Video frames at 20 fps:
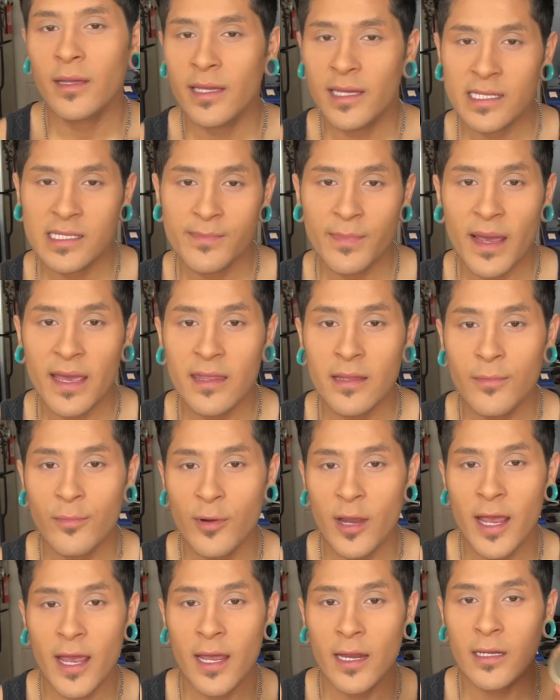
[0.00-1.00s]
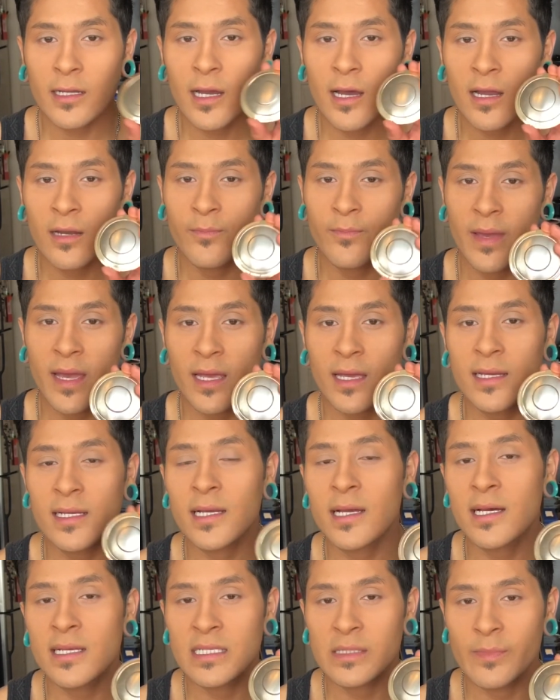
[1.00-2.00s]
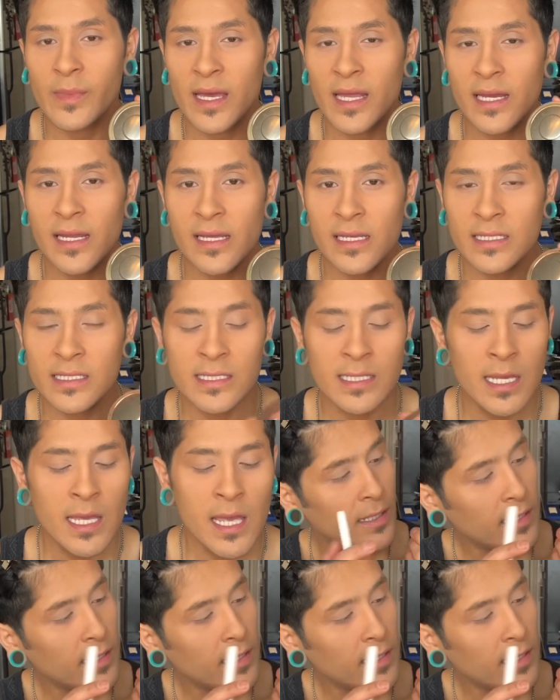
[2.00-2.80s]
It's by the brand called Becca Cosmetics.